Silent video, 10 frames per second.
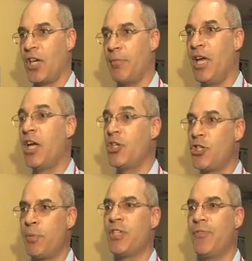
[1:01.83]
tub, it's
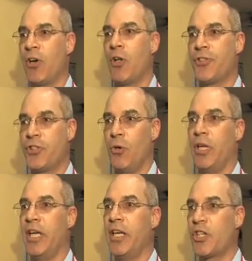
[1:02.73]
just been difficult to do
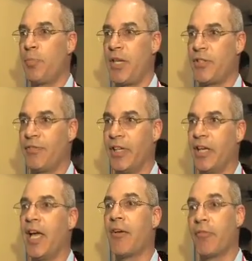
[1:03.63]
it
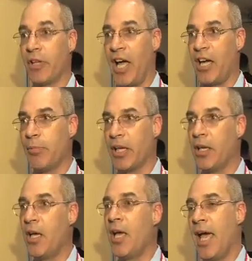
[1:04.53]
inexpensively and reliably.
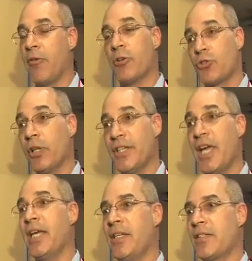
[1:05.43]
And it's really
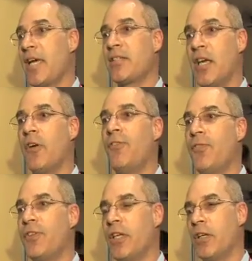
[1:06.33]
taken these last 10 or
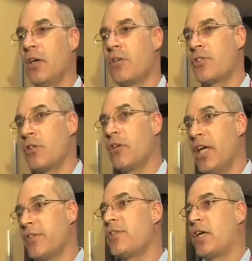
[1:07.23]
15 years to
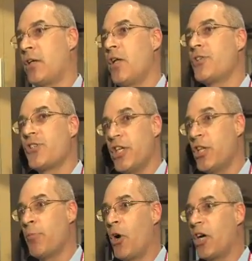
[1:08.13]
get the technologies into
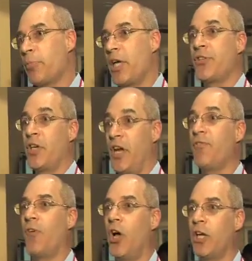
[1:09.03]
the marketplace in enough
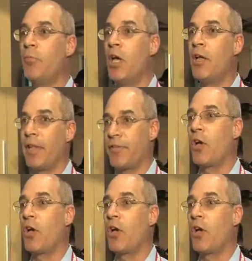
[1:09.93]
volume that the